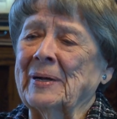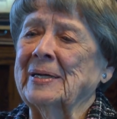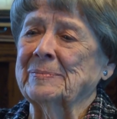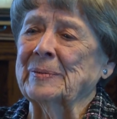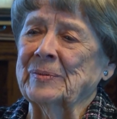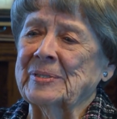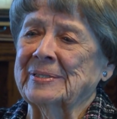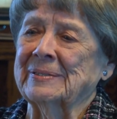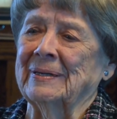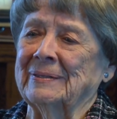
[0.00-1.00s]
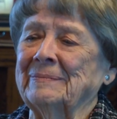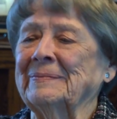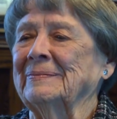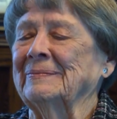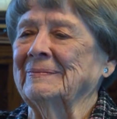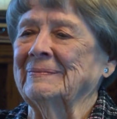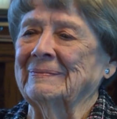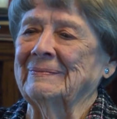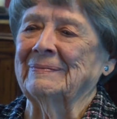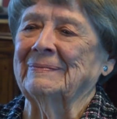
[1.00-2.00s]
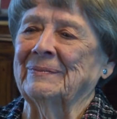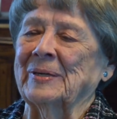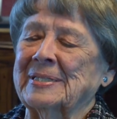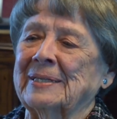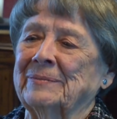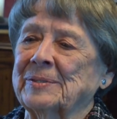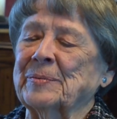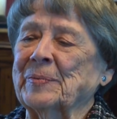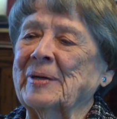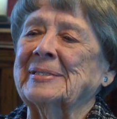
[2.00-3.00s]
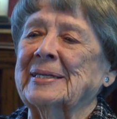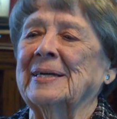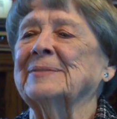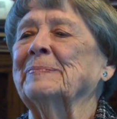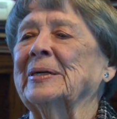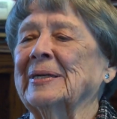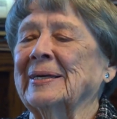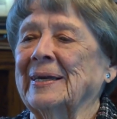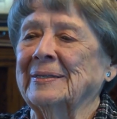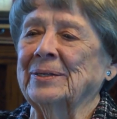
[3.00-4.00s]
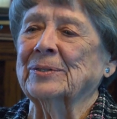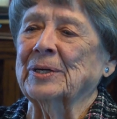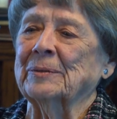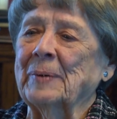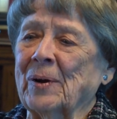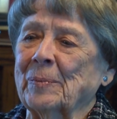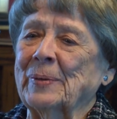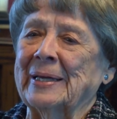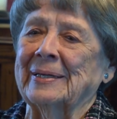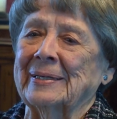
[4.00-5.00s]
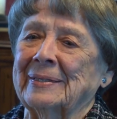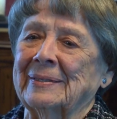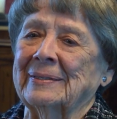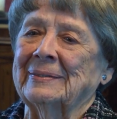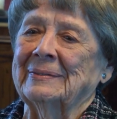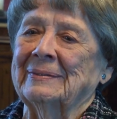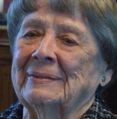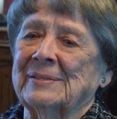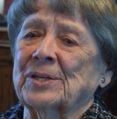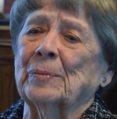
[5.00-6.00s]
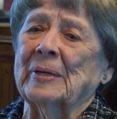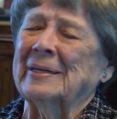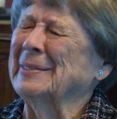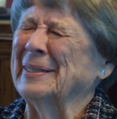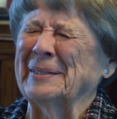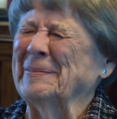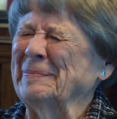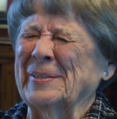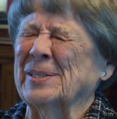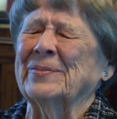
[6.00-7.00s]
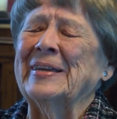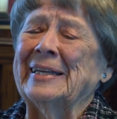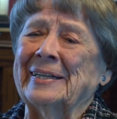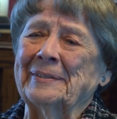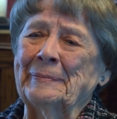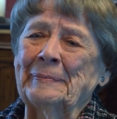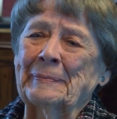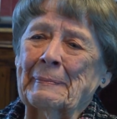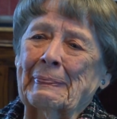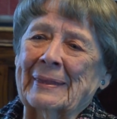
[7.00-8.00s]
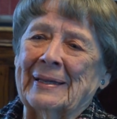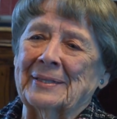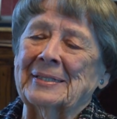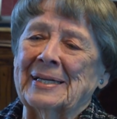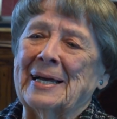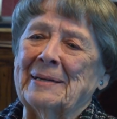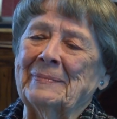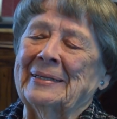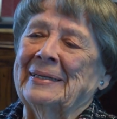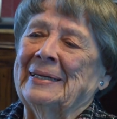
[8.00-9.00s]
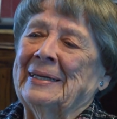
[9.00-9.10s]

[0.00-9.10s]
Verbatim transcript: My husband was, uh, Westing, was with Westinghouse building a nuclear power plant in Serbia, in uh, Slovenia at the time.